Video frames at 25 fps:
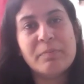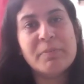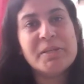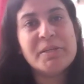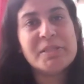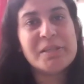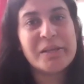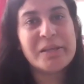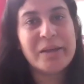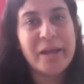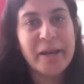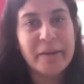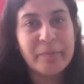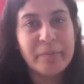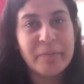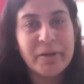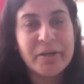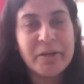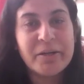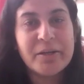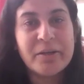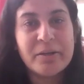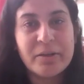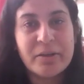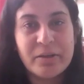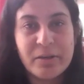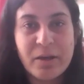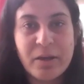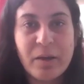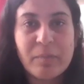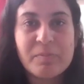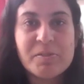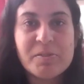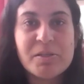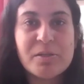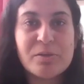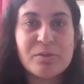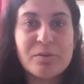misalignment
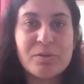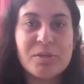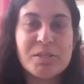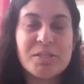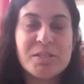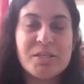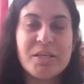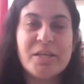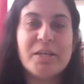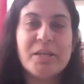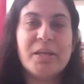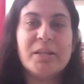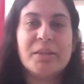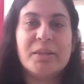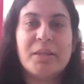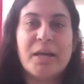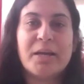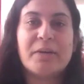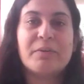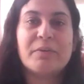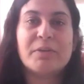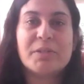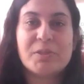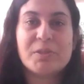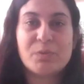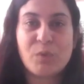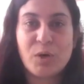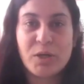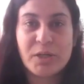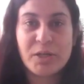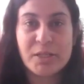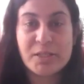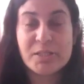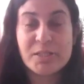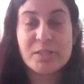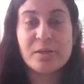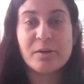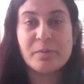comes into the scene, and that's what
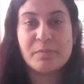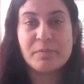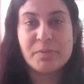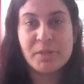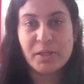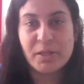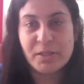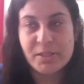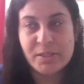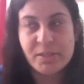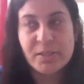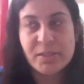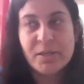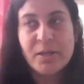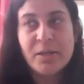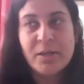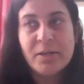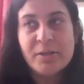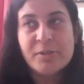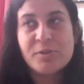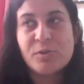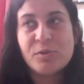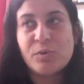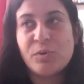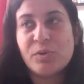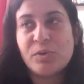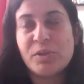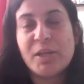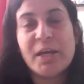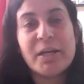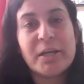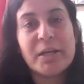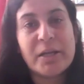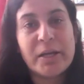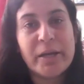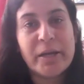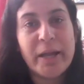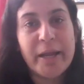disturbs us. So
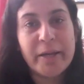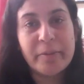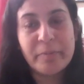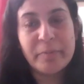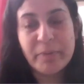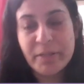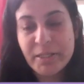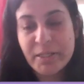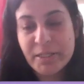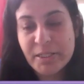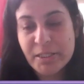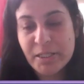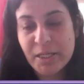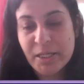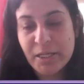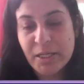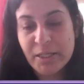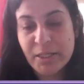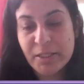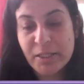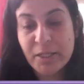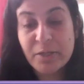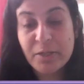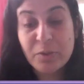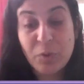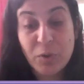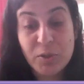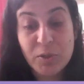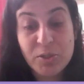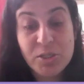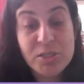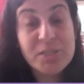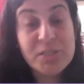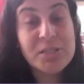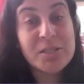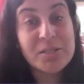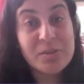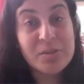that alignment and that
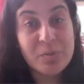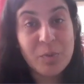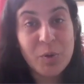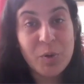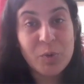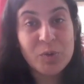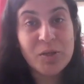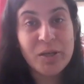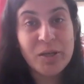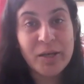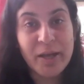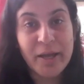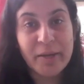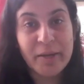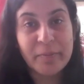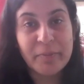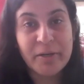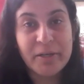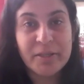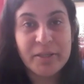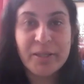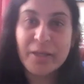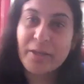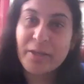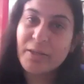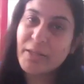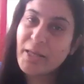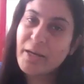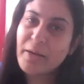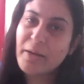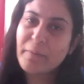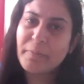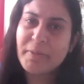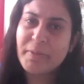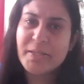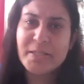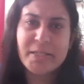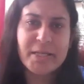consciousness about the alignment, there
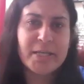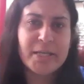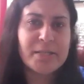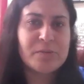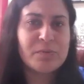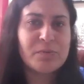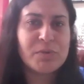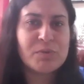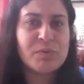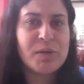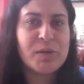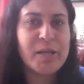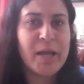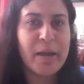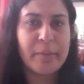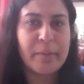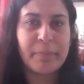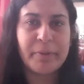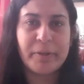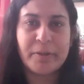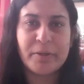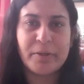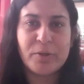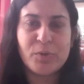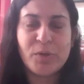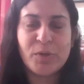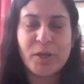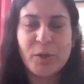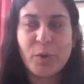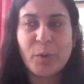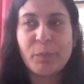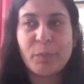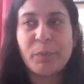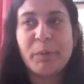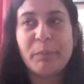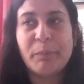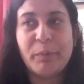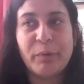are mistakes which will happen. You
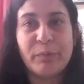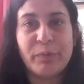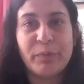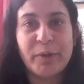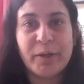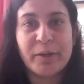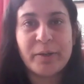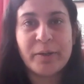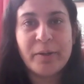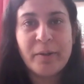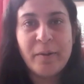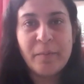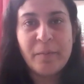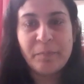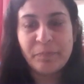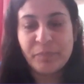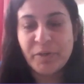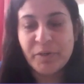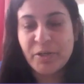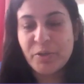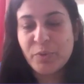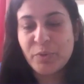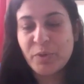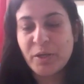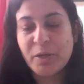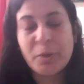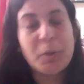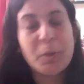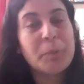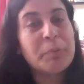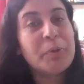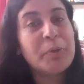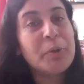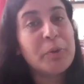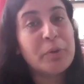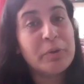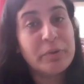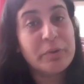cannot be perfect, but you
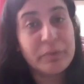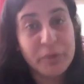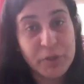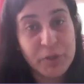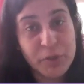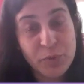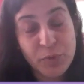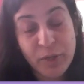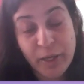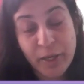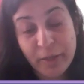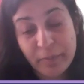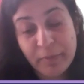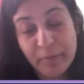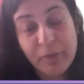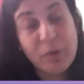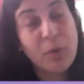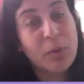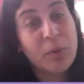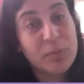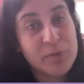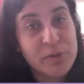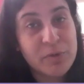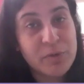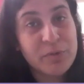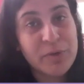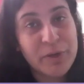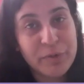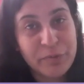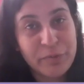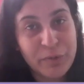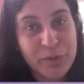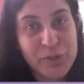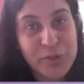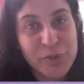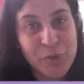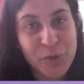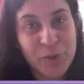can be
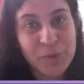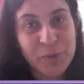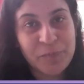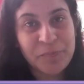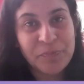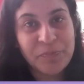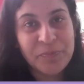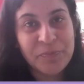observant for sure.